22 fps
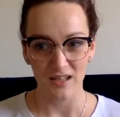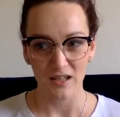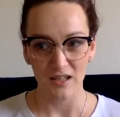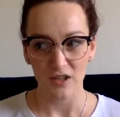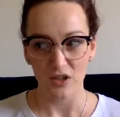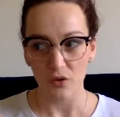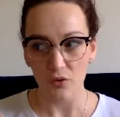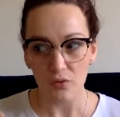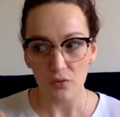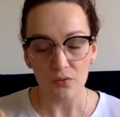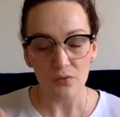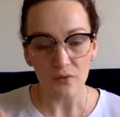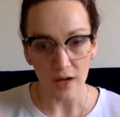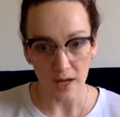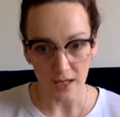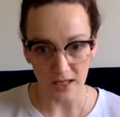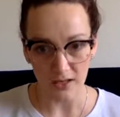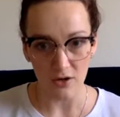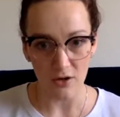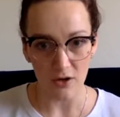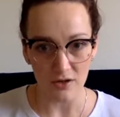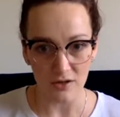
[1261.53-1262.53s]
you've
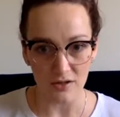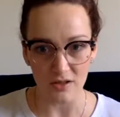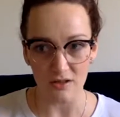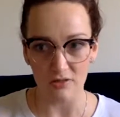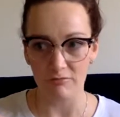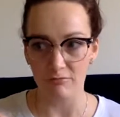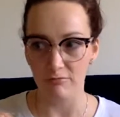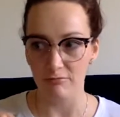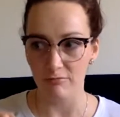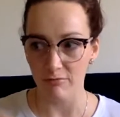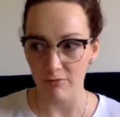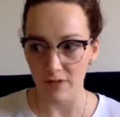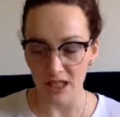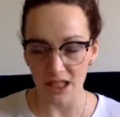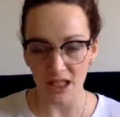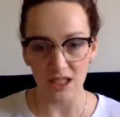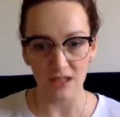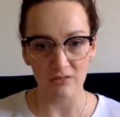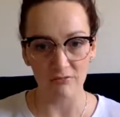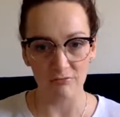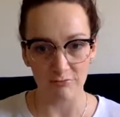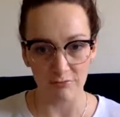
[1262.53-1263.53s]
unlocked a
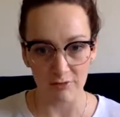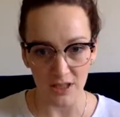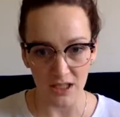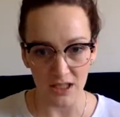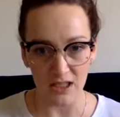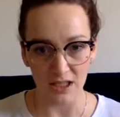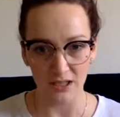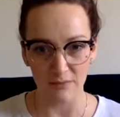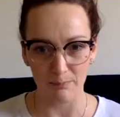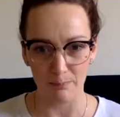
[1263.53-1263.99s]
really, really